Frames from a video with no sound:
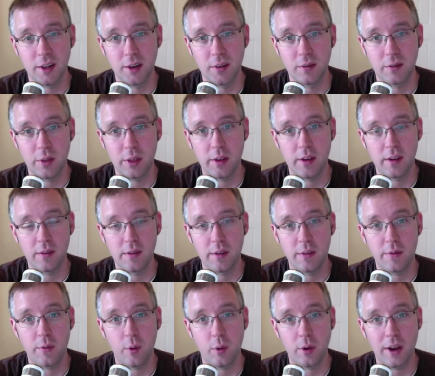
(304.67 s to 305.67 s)
for the
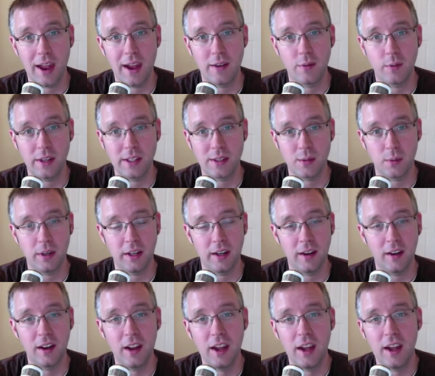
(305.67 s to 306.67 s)
4.5 weeks that we're
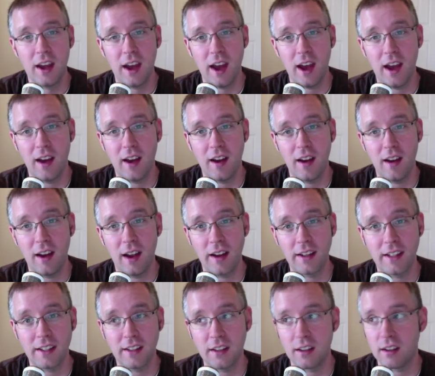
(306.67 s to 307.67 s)
here. I
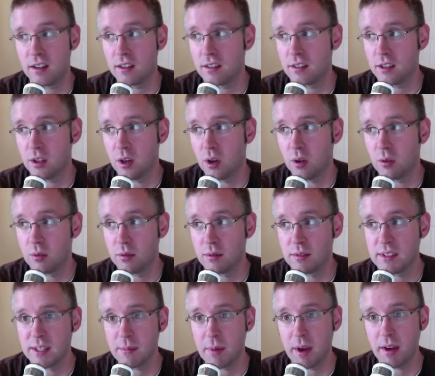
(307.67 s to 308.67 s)
need to,
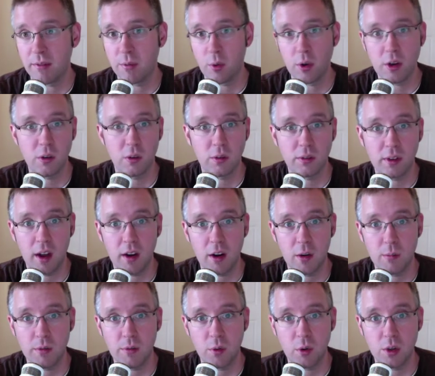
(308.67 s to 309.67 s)
see my 4-year-old daughter
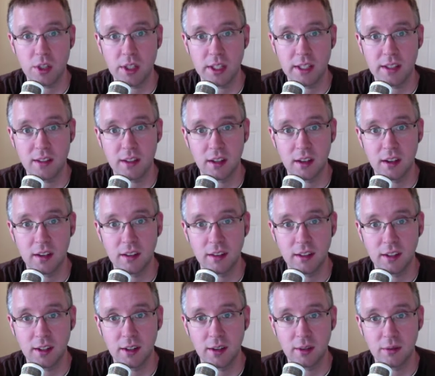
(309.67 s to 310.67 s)
before she's,
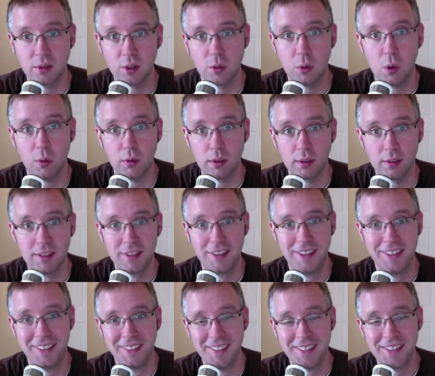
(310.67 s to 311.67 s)
too old.
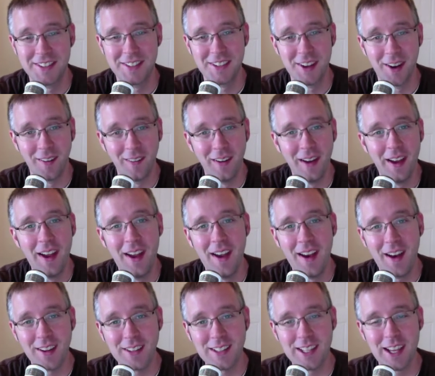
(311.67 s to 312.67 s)
So
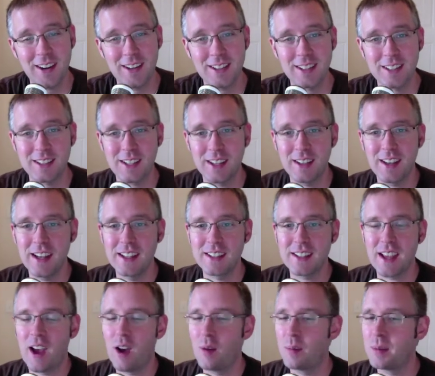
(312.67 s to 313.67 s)
on Saturdays and Sundays,
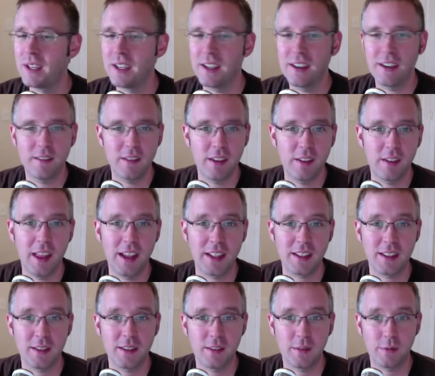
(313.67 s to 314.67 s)
I'll be in
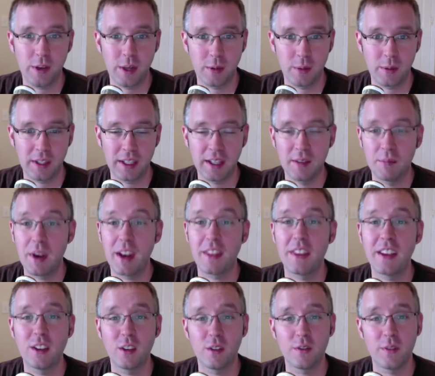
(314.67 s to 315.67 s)
less frequently. But I
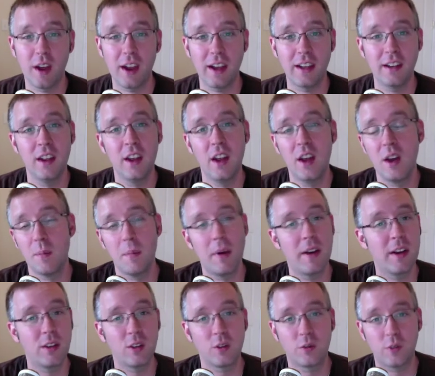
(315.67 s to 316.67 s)
think you'll find
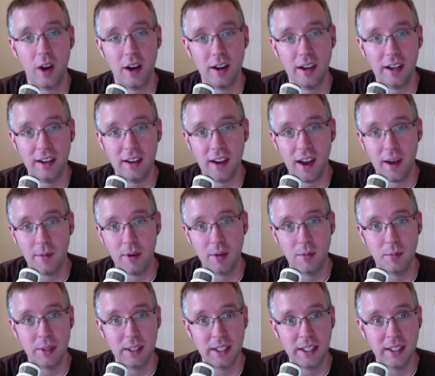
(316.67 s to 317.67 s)
Monday through Friday, I'm going to
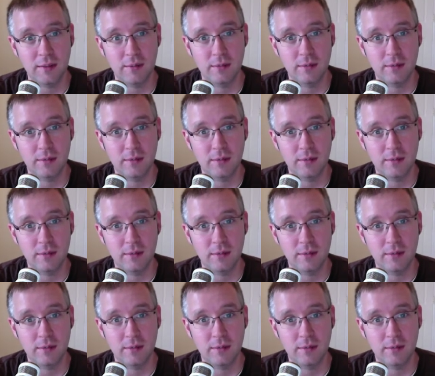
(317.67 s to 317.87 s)
be,